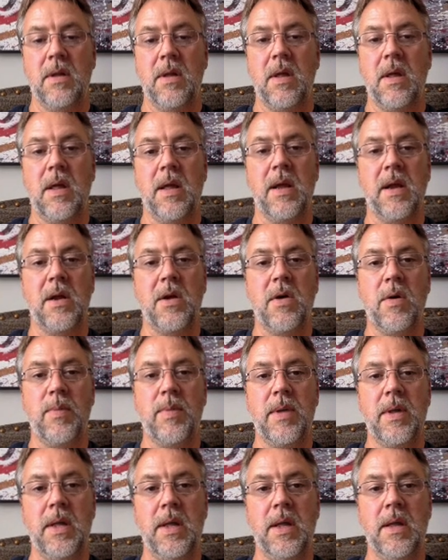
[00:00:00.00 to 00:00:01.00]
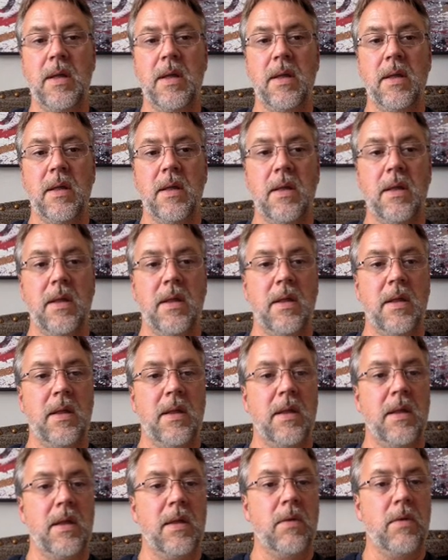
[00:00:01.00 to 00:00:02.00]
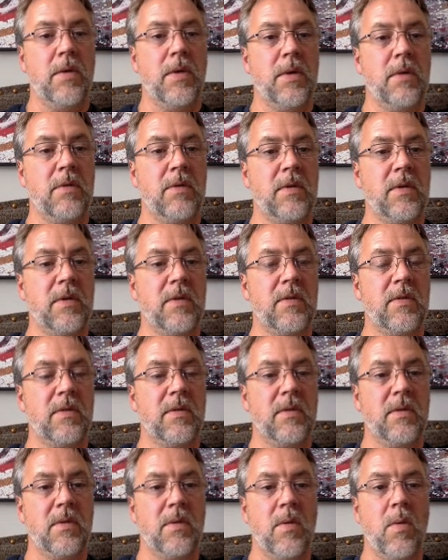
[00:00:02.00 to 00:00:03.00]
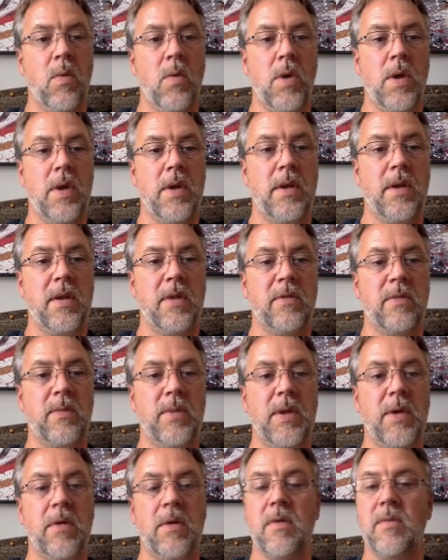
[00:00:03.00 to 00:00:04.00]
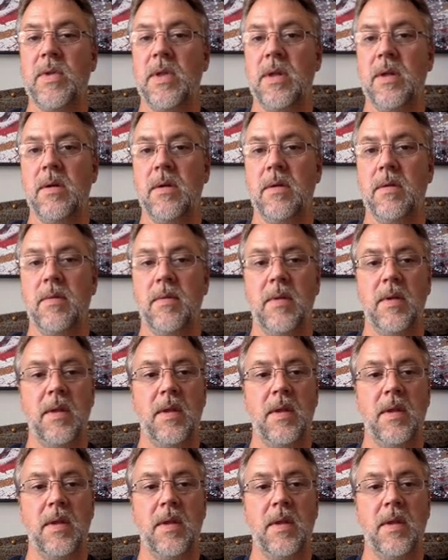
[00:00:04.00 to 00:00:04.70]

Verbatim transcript: I hit copy, you'll notice one has appeared over here.